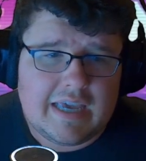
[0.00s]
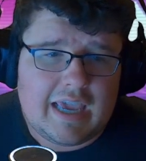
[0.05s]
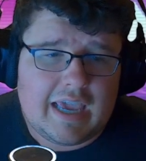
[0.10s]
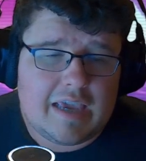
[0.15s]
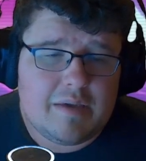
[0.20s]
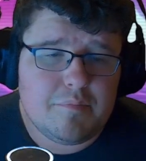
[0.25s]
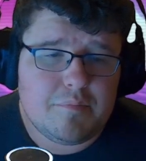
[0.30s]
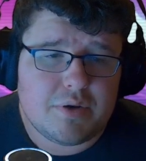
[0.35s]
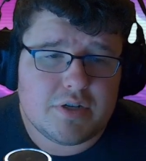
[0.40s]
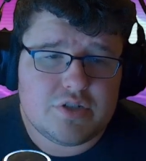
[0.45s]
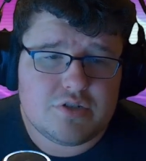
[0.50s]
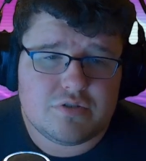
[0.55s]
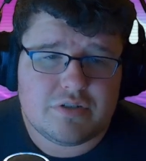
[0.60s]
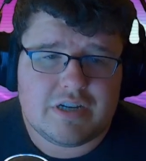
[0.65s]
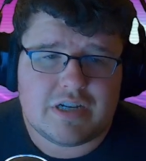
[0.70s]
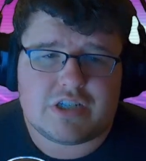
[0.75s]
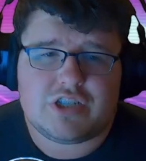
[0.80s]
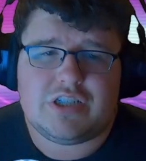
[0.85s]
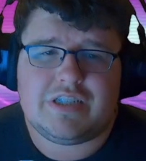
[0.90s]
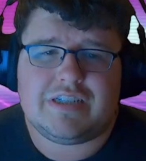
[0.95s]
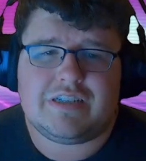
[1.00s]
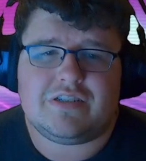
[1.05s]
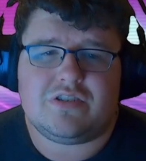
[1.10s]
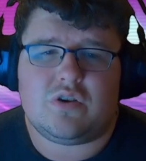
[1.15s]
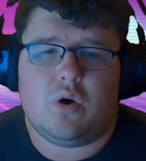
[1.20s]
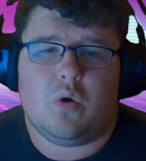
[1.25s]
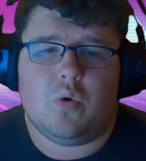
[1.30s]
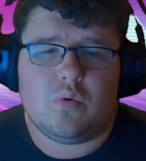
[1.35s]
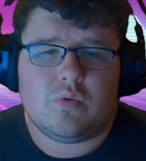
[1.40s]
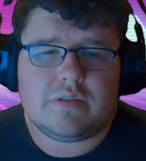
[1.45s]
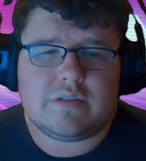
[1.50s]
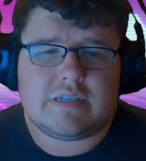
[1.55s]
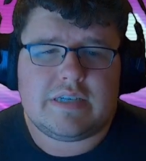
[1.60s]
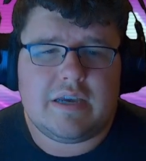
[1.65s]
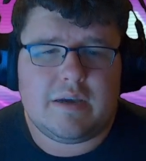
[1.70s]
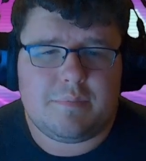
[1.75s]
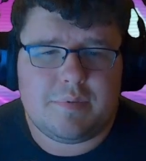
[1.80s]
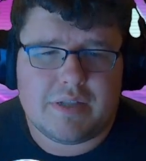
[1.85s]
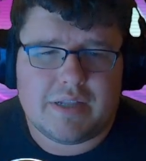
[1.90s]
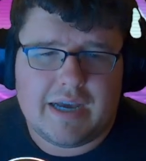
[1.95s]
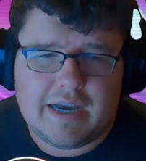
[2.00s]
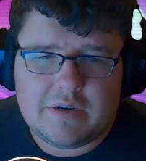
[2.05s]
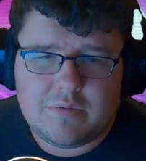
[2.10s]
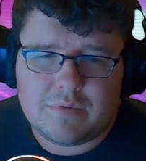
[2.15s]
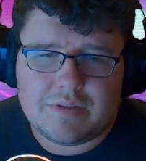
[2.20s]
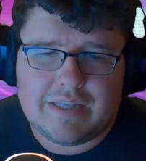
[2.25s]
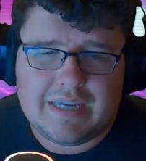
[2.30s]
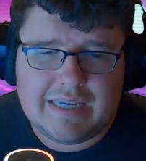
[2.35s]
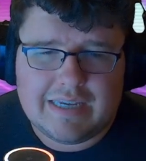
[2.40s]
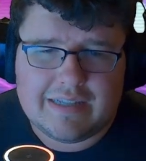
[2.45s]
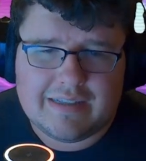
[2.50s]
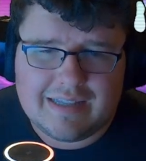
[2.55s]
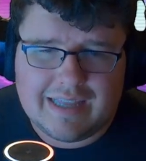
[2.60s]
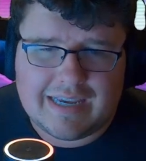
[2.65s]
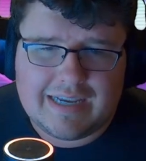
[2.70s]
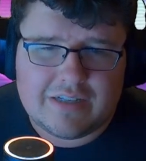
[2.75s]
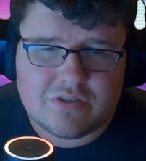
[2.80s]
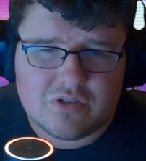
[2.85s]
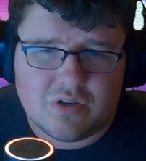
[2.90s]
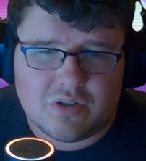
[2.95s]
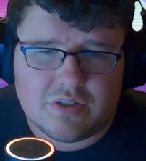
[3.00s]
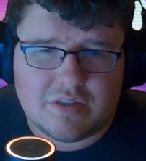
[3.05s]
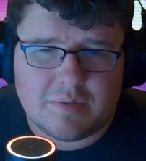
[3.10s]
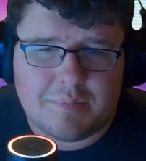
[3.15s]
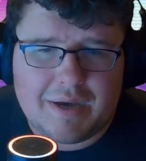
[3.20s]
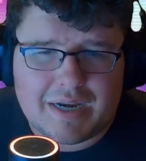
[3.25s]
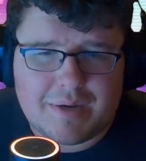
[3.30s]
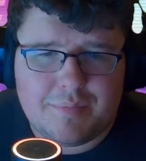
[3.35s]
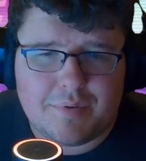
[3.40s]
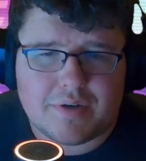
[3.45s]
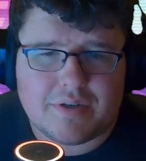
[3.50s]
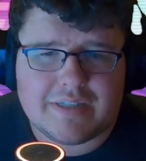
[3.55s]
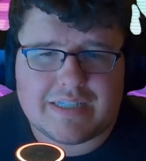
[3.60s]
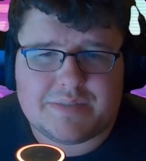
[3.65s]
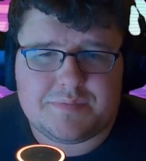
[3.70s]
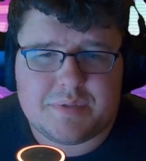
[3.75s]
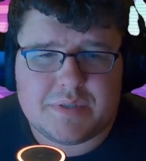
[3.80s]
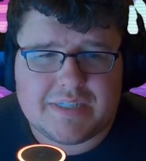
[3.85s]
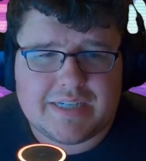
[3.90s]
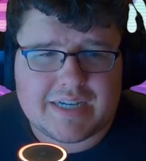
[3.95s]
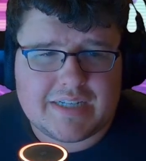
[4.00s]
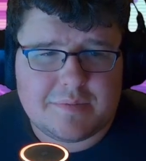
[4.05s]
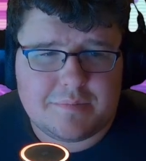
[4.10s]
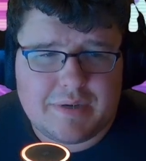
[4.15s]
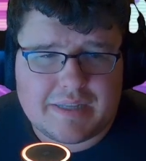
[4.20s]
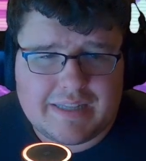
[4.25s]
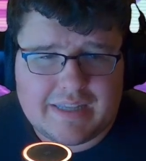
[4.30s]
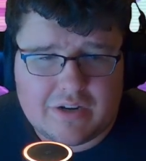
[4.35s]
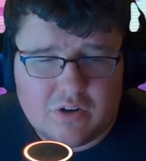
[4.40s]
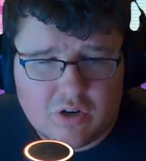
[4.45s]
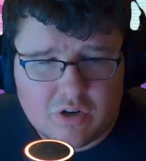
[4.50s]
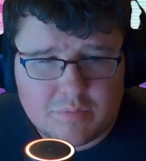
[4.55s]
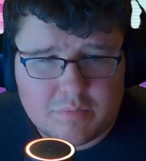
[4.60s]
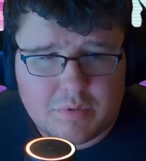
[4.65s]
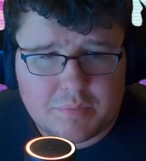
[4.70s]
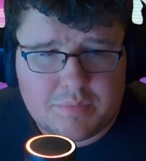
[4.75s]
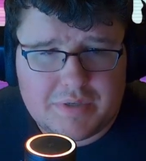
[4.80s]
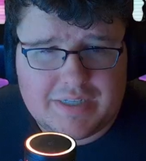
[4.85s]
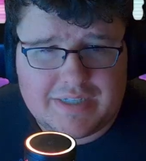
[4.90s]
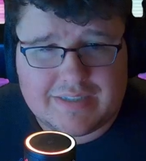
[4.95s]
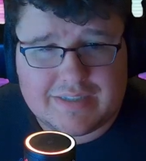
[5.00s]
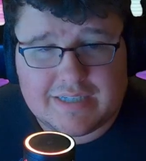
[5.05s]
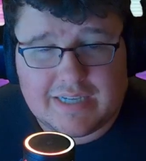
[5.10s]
Aim punch reduction is only applied when the hit lands on the body part that's protected by that armor piece.